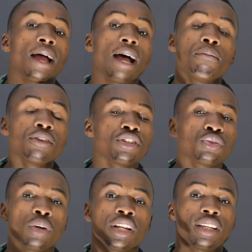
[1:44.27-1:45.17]
Aperture is
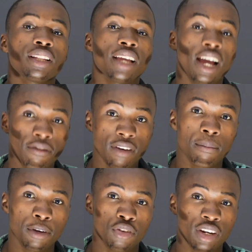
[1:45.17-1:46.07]
when the
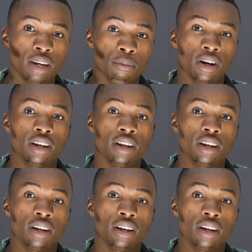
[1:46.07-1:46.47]
f-number in your camera.